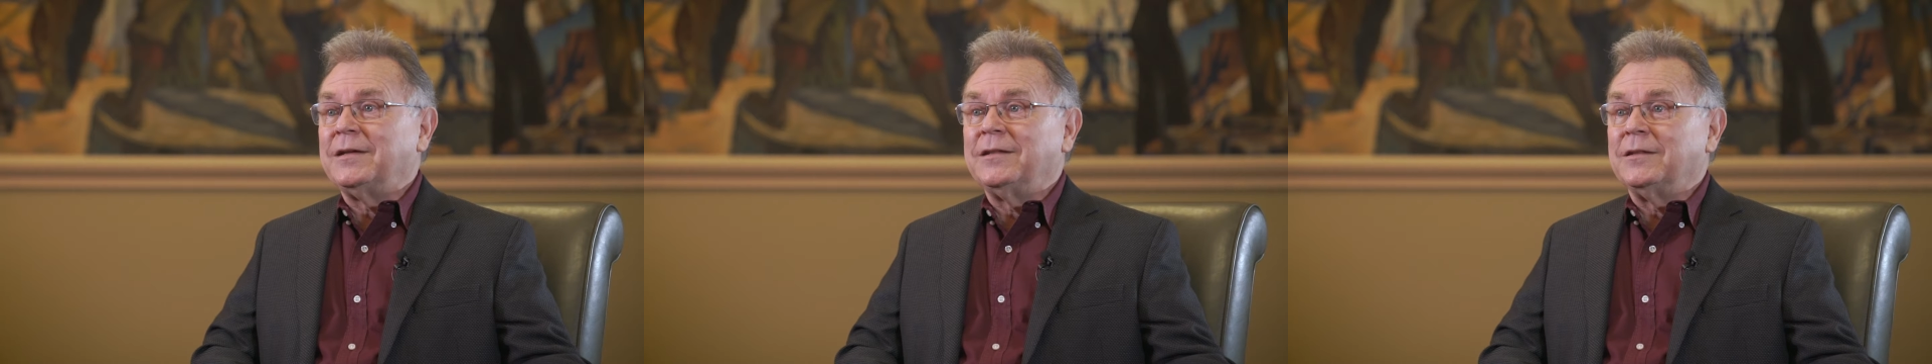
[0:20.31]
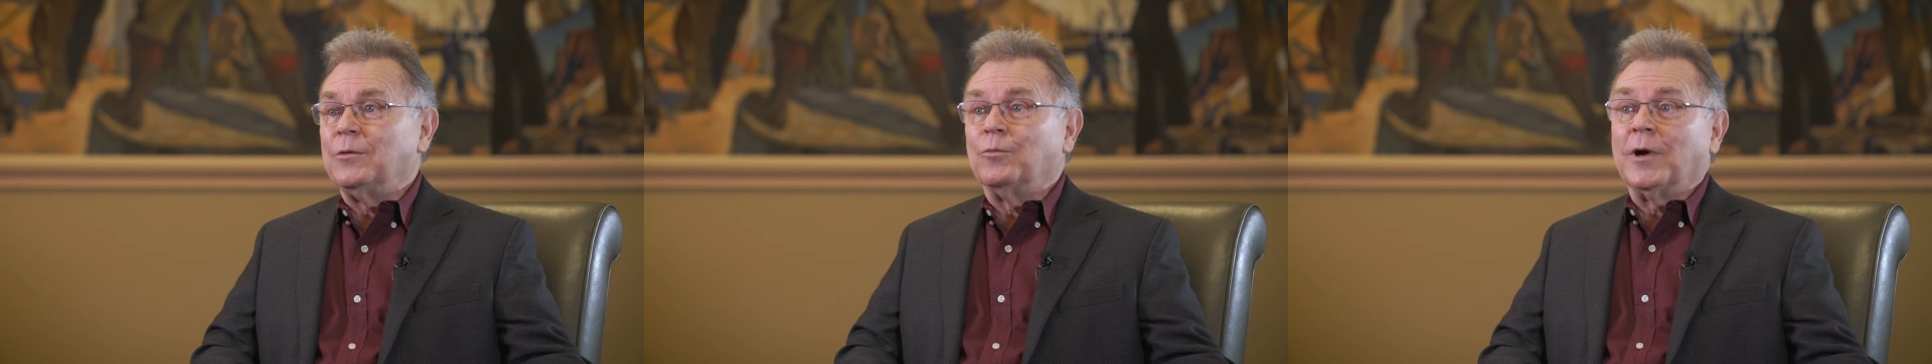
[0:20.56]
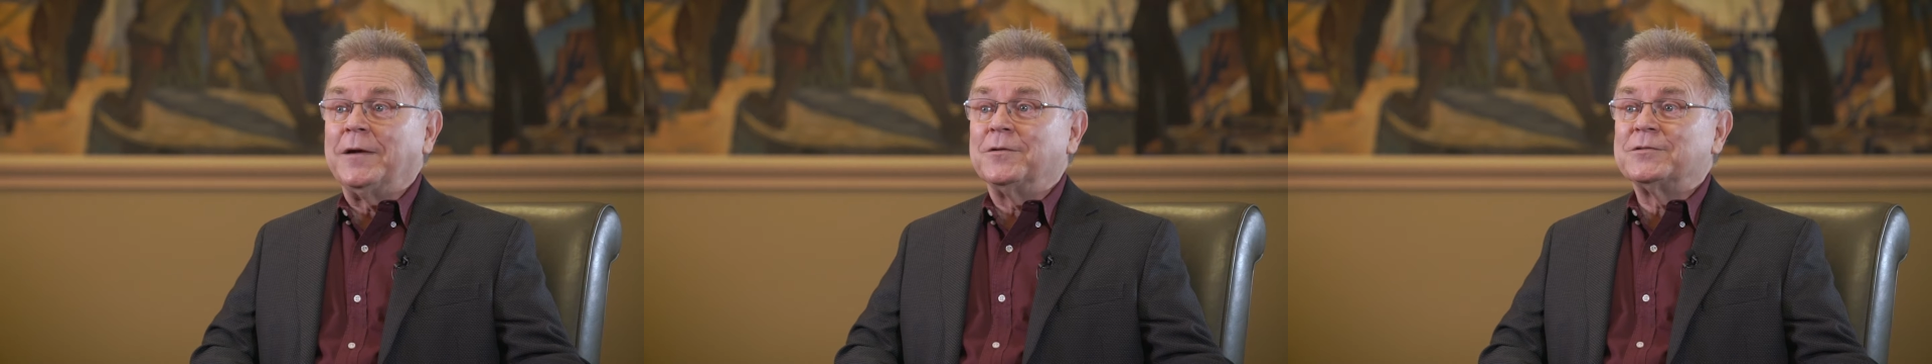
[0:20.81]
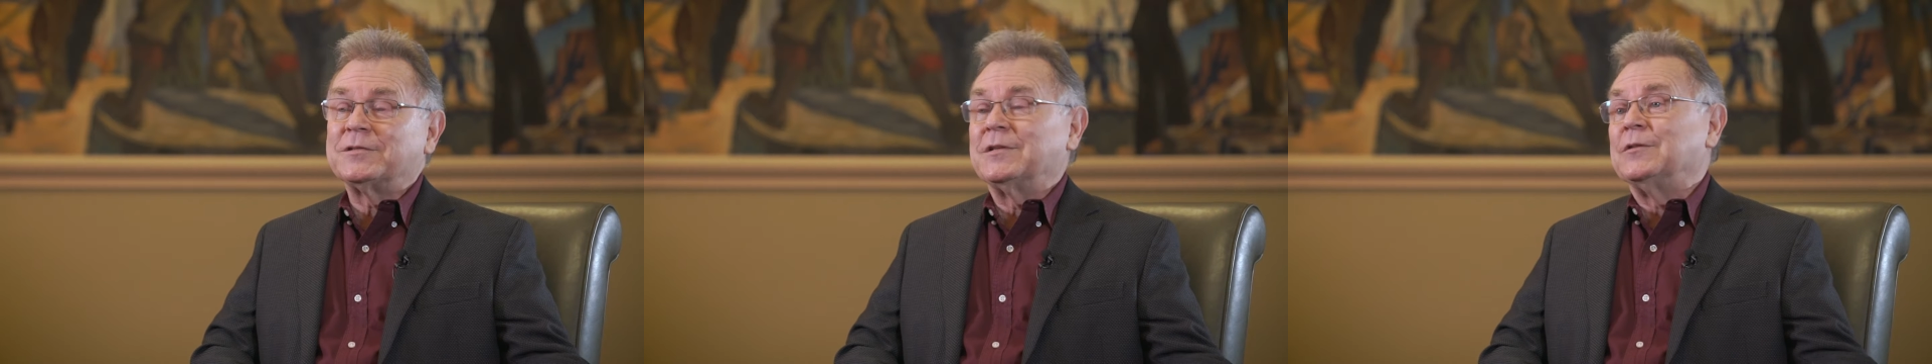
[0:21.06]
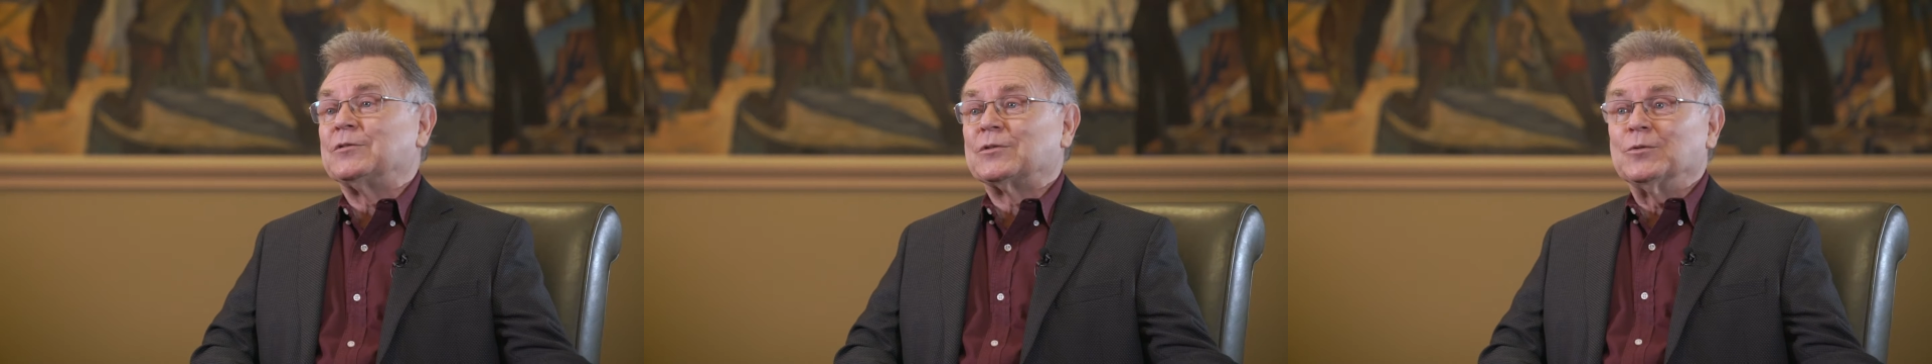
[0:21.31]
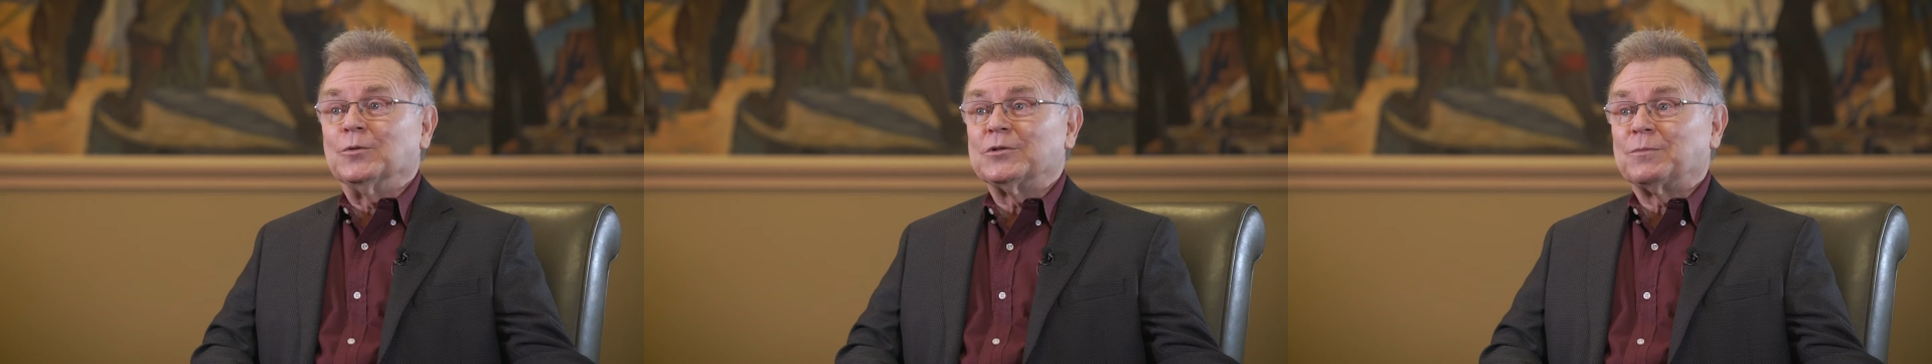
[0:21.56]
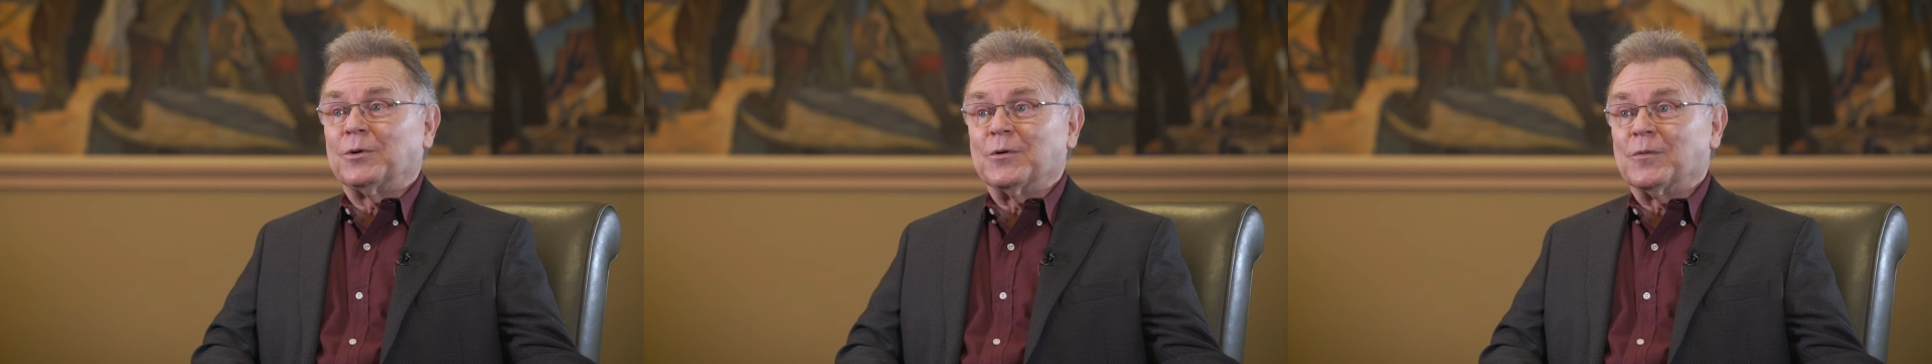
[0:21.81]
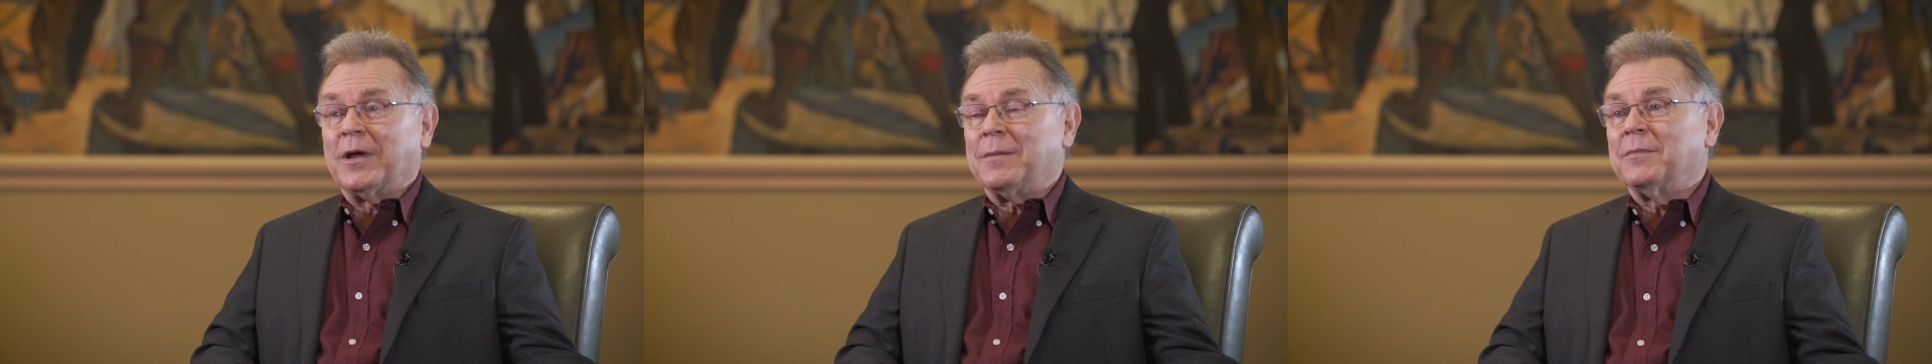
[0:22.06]
in the Writers in the Schools
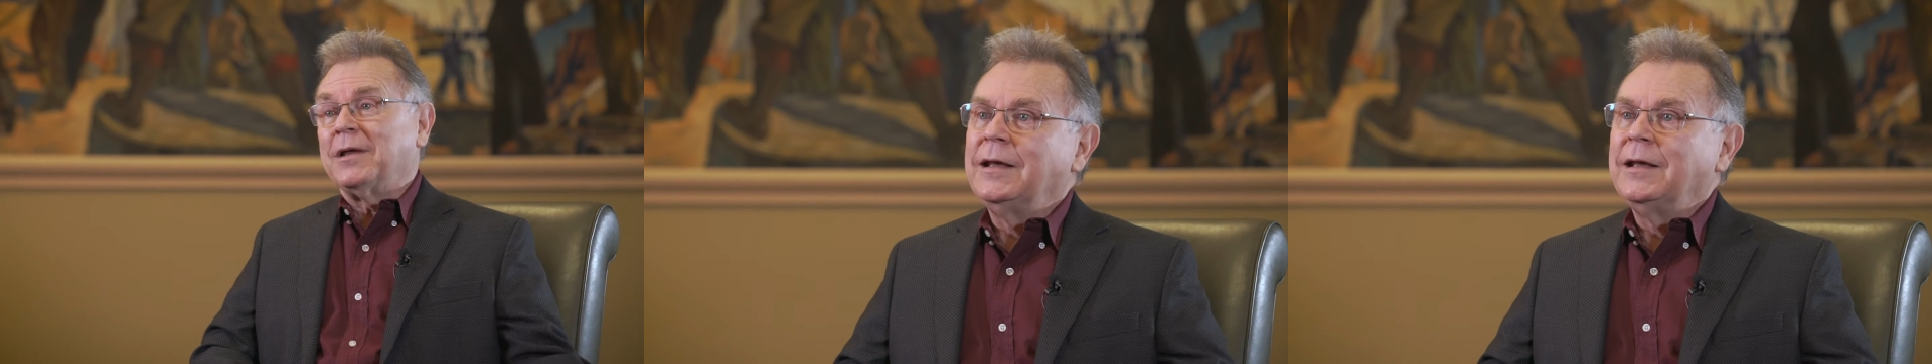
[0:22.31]
program,